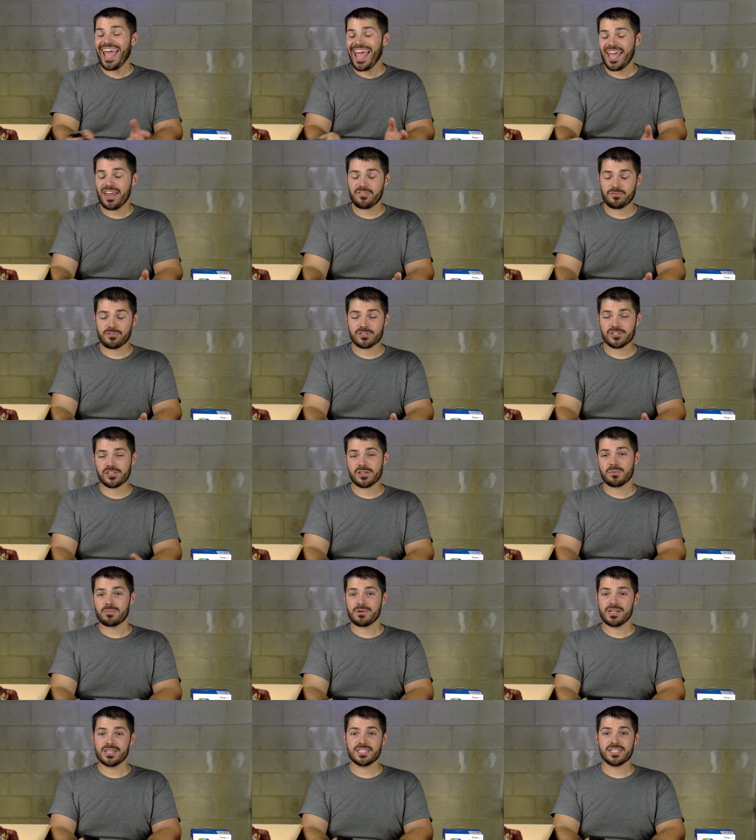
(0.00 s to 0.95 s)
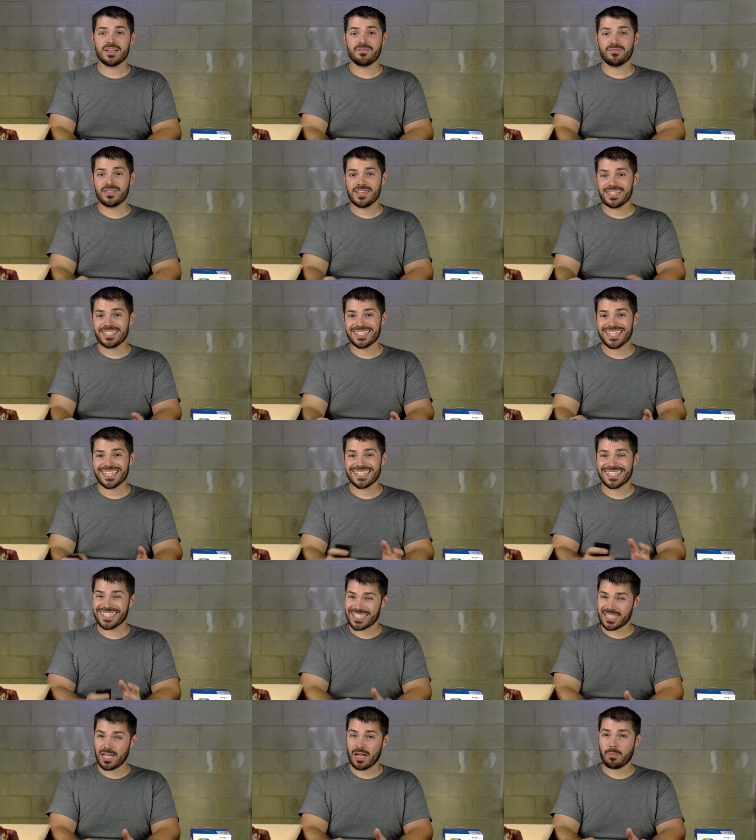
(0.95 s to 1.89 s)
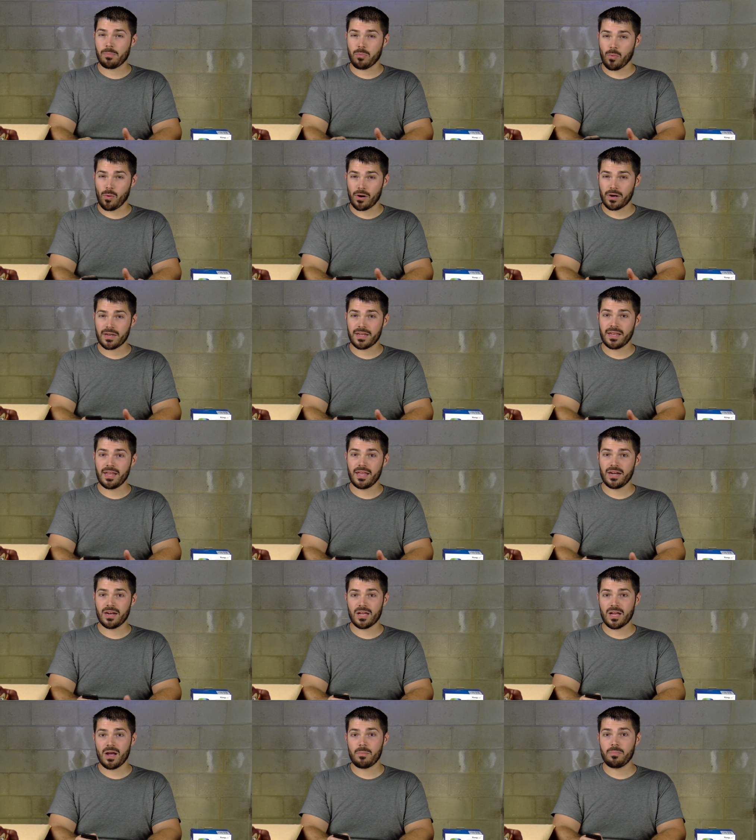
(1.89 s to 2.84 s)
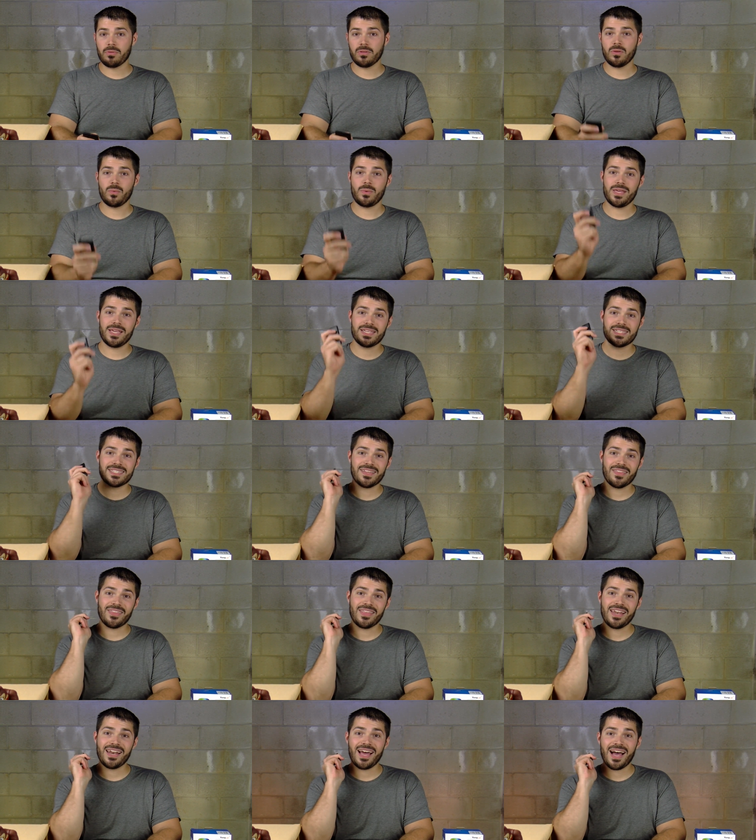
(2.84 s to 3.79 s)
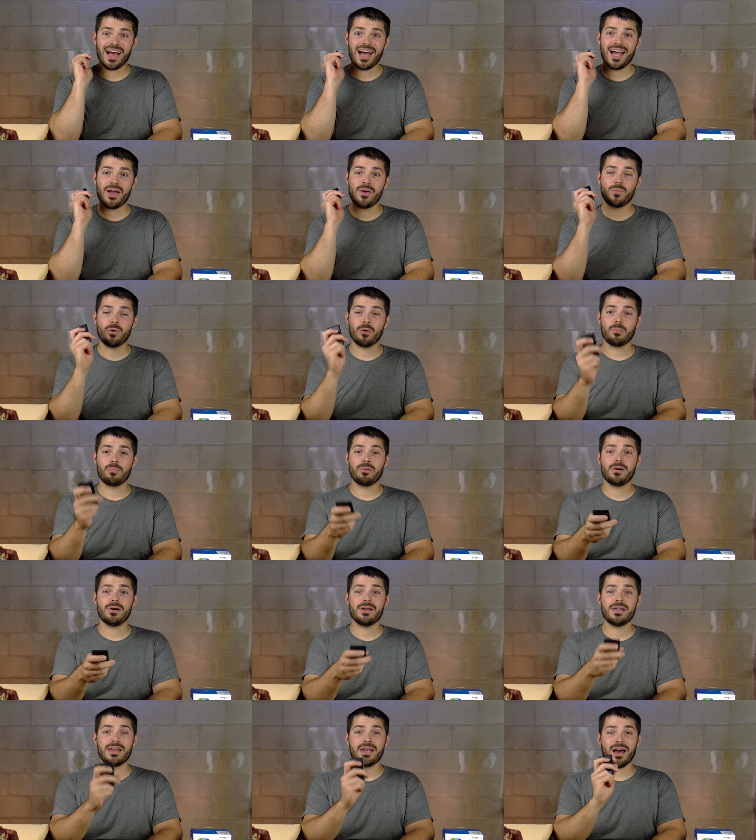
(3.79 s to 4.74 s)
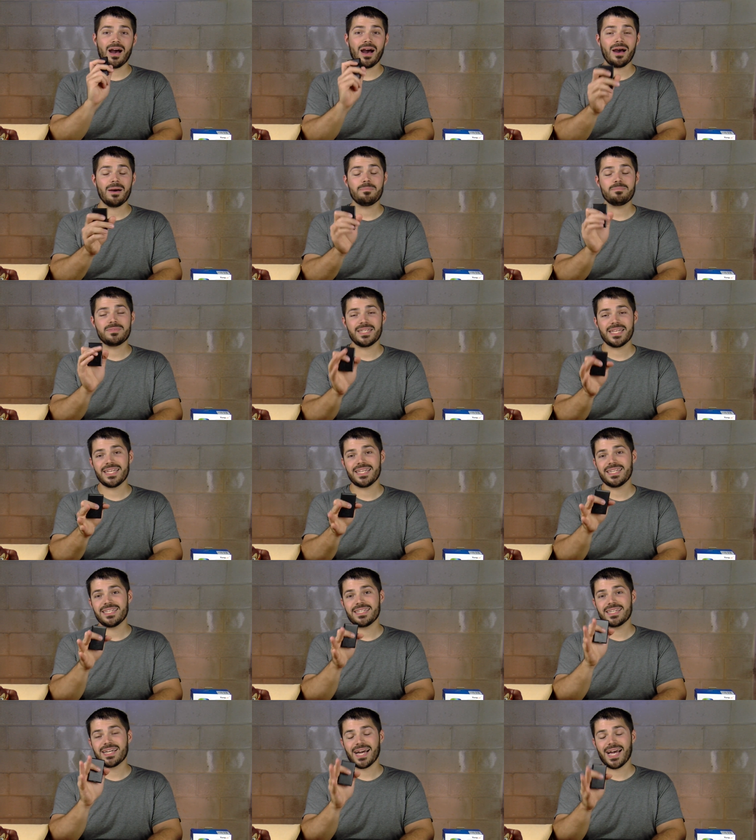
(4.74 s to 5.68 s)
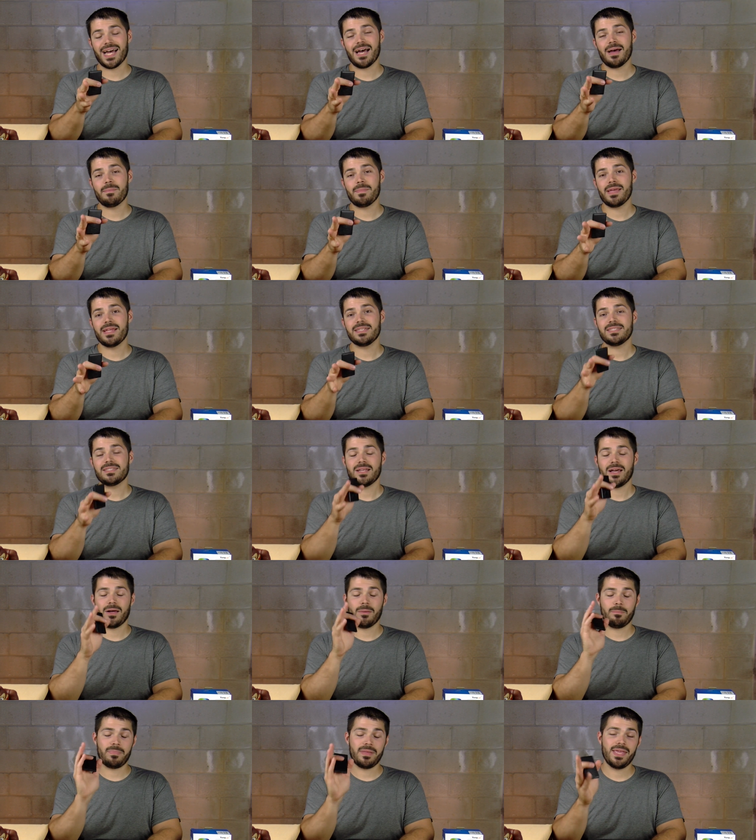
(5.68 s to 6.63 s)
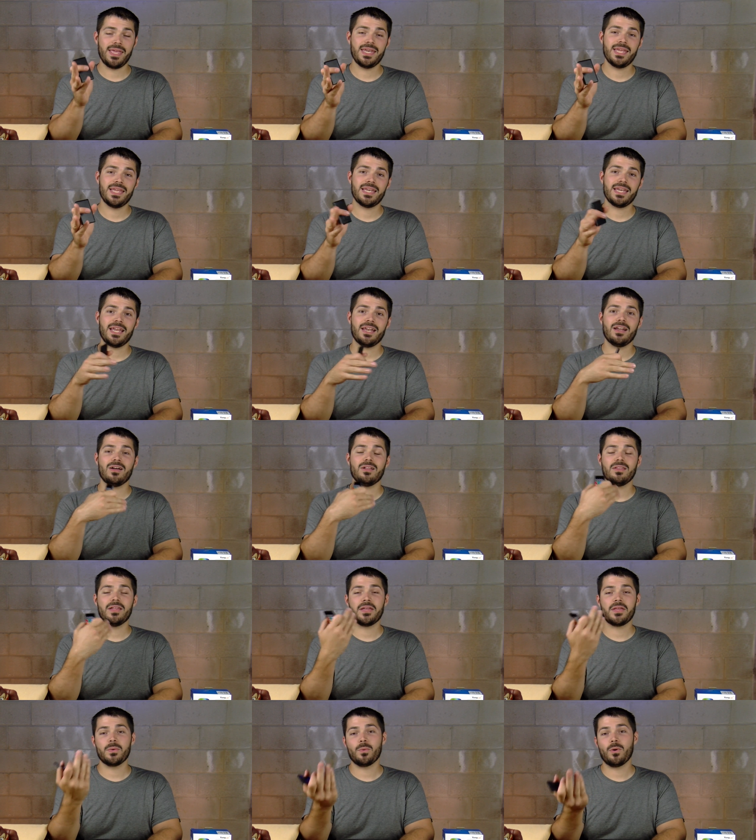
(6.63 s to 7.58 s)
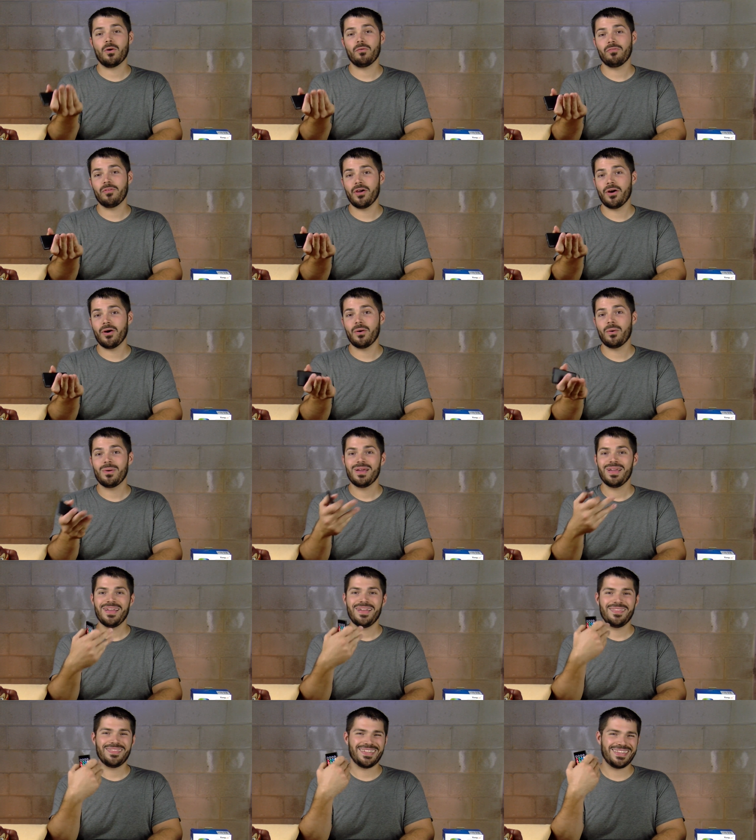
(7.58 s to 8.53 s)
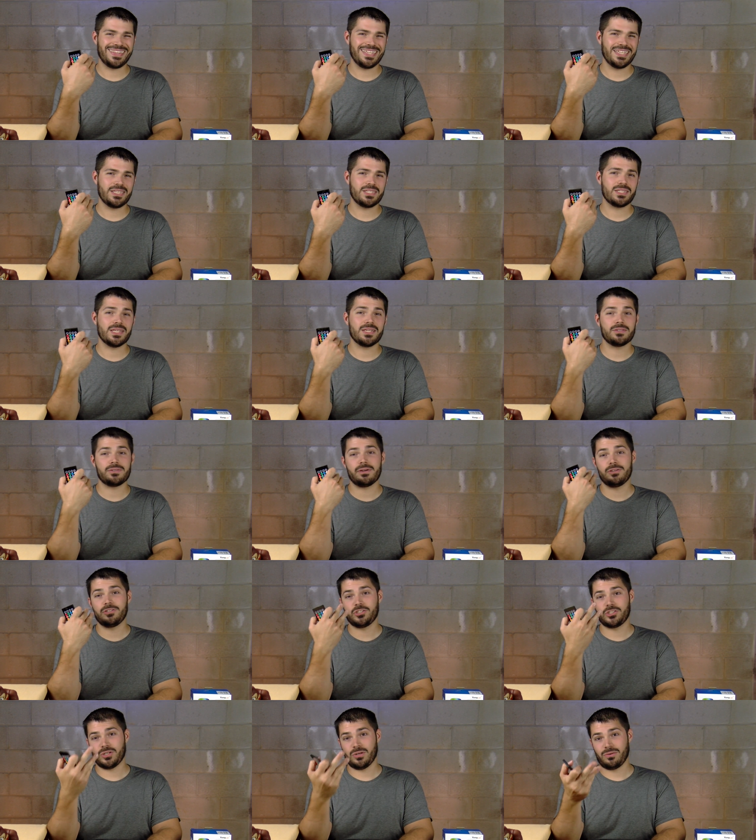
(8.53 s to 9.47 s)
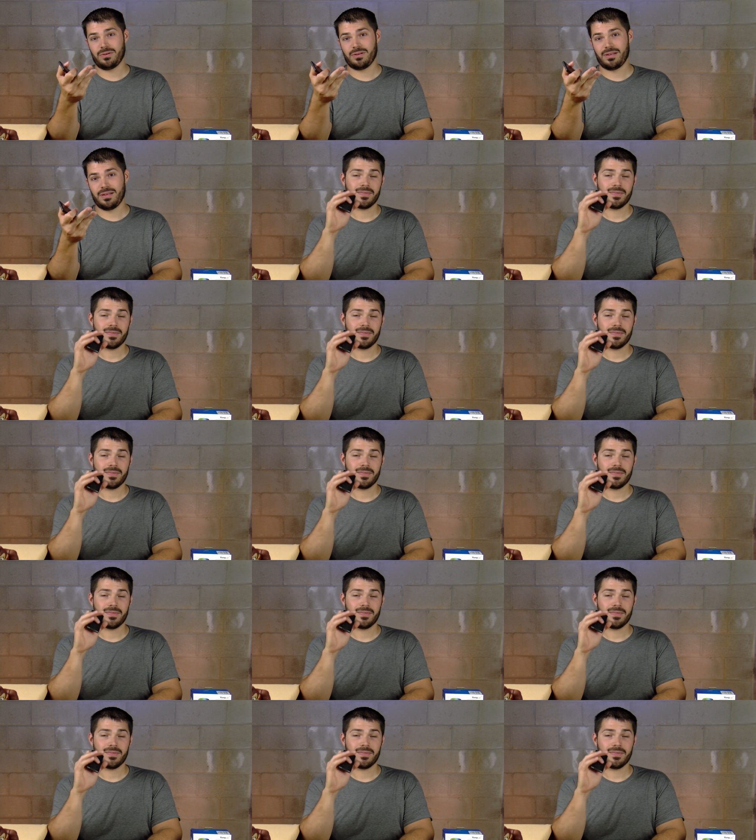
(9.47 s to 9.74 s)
And for some reason, if these things stop working in a couple of weeks, then I will put an updated comment, I'll pin it, and I'll let you all know that these things are junk.